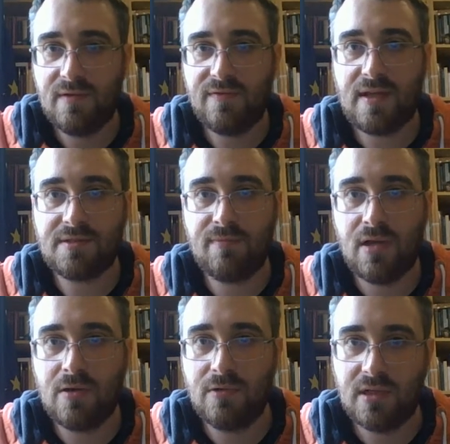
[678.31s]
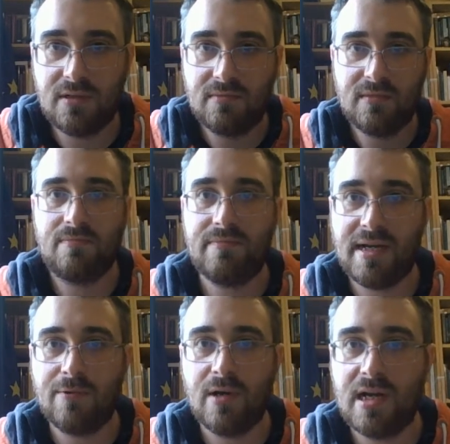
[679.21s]
Fat bloke,
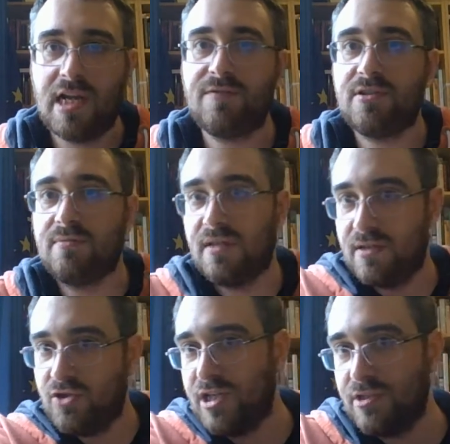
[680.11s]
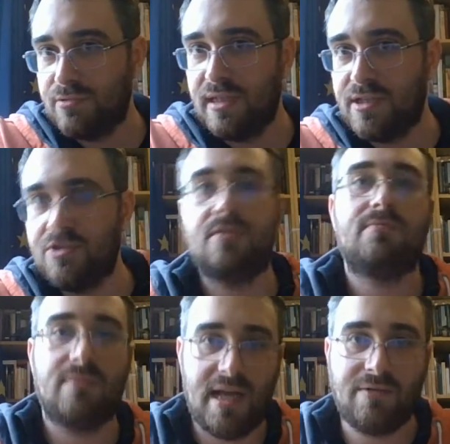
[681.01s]
many wives, changed
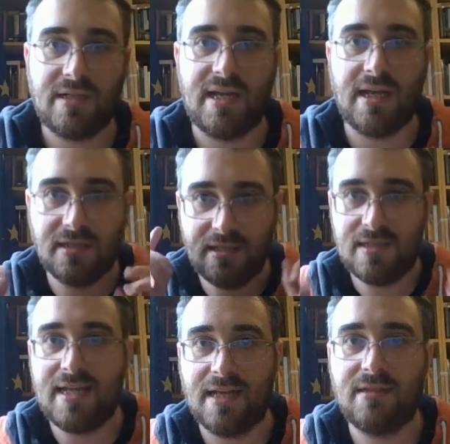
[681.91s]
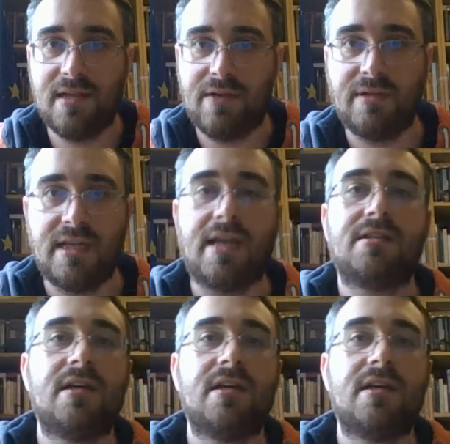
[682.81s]
religion, Henry VIII. That Henry VIII.